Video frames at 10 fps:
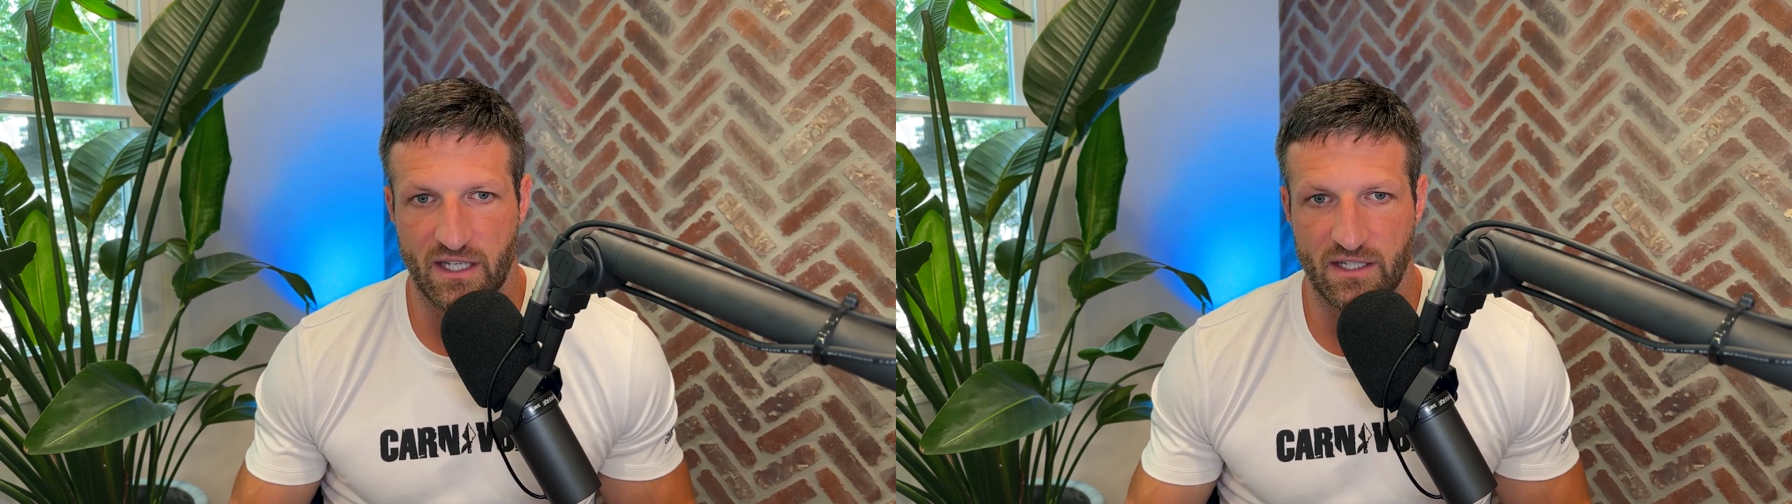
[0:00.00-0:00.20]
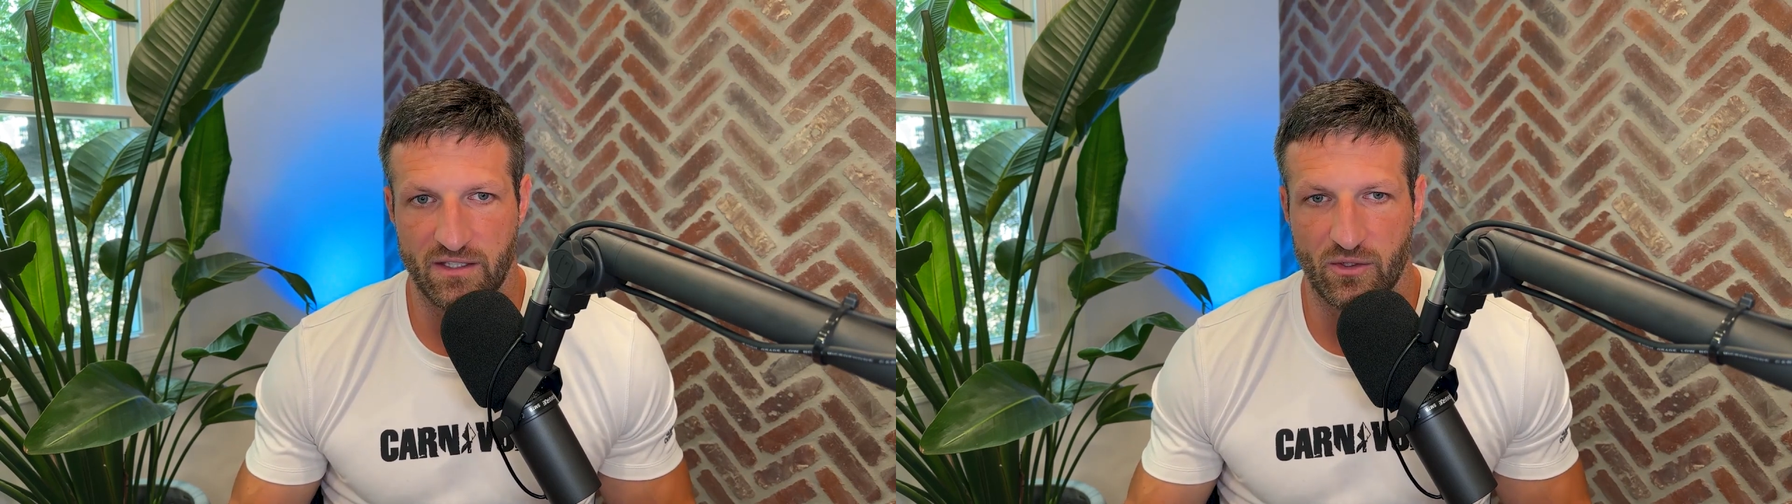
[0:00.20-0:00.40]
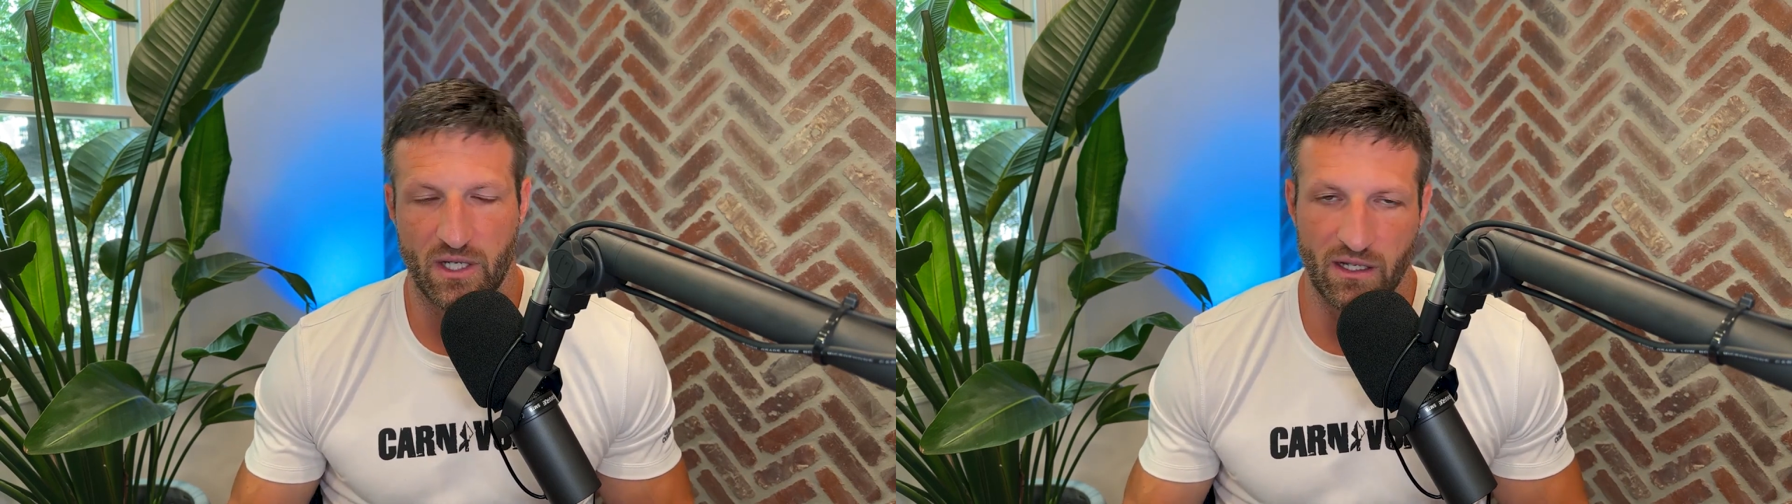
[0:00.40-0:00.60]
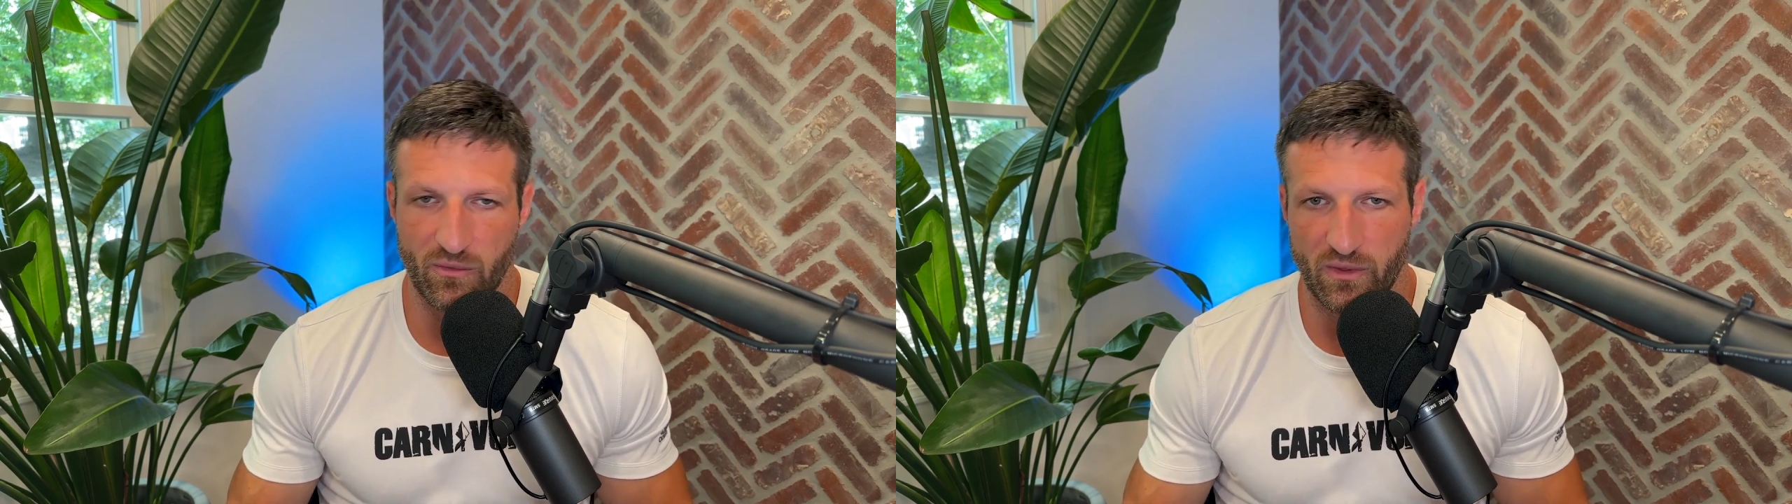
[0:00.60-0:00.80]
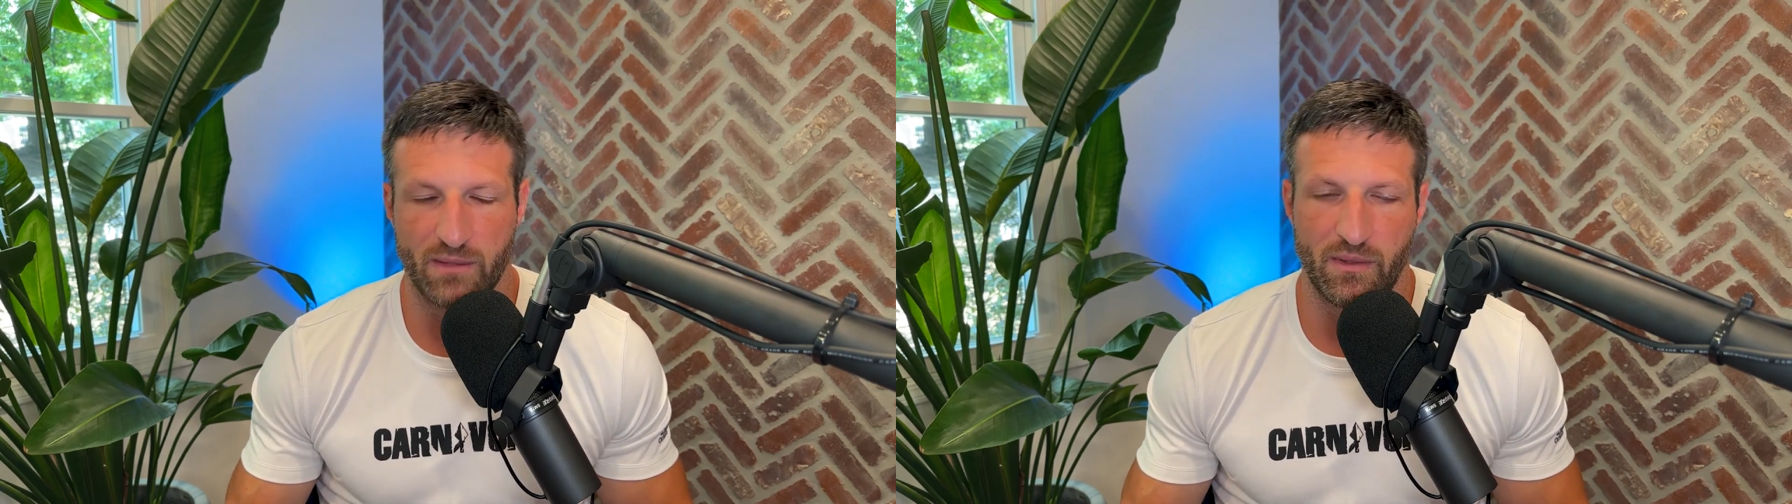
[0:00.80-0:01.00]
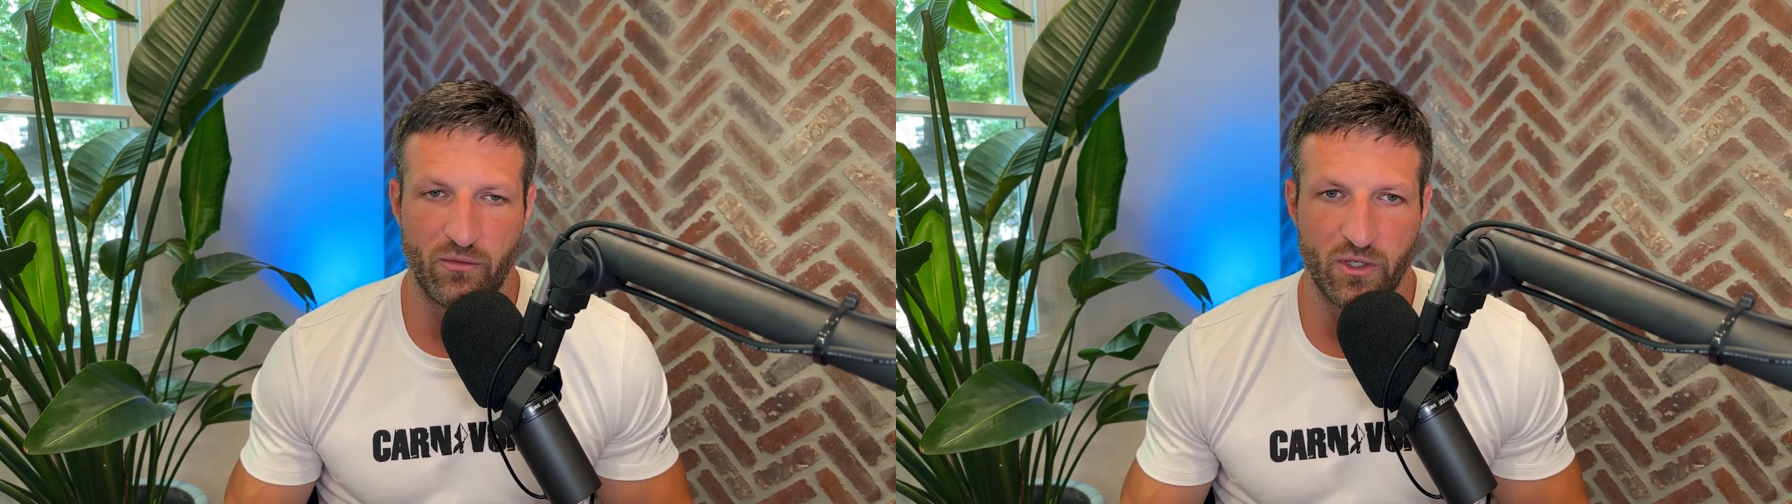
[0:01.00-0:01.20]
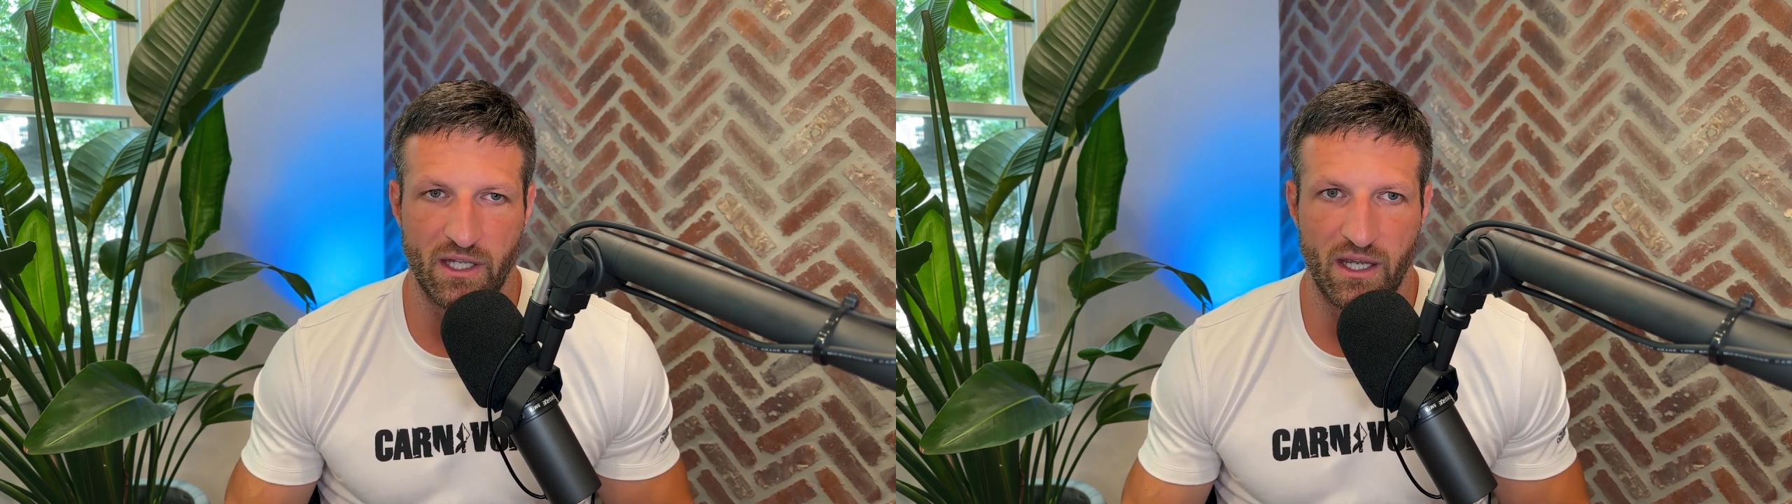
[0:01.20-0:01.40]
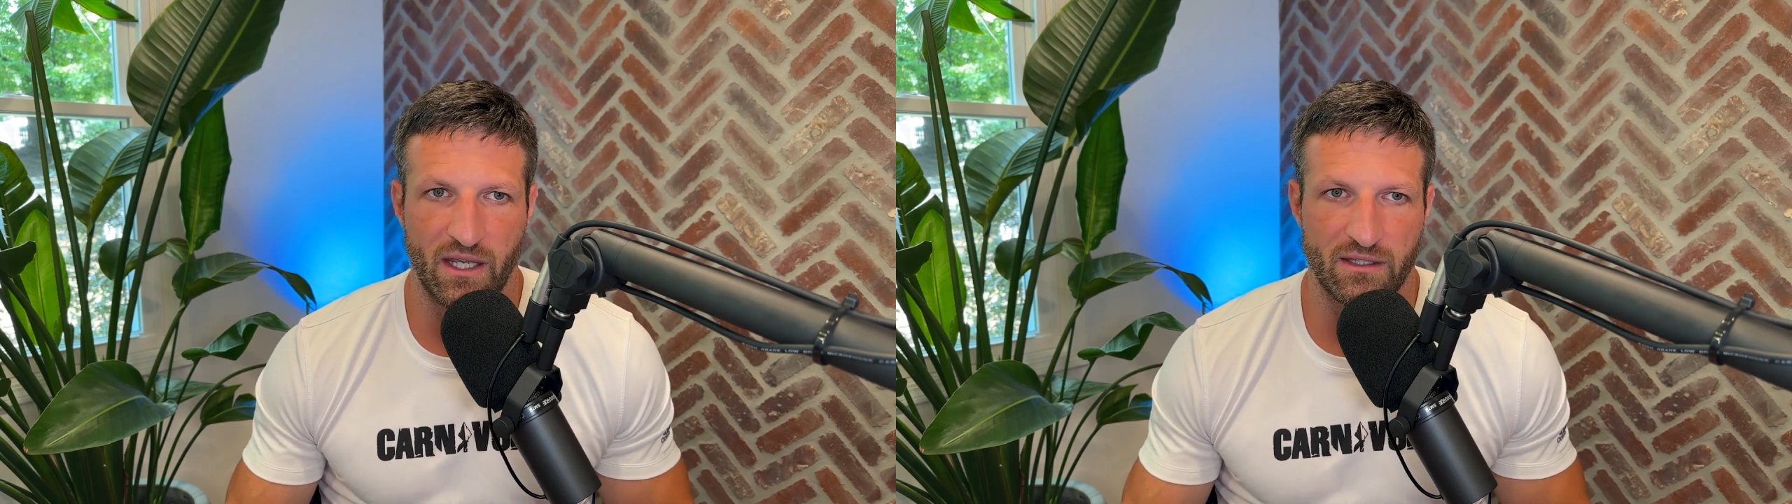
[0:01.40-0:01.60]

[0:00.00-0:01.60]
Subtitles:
and you cuddle with them every day,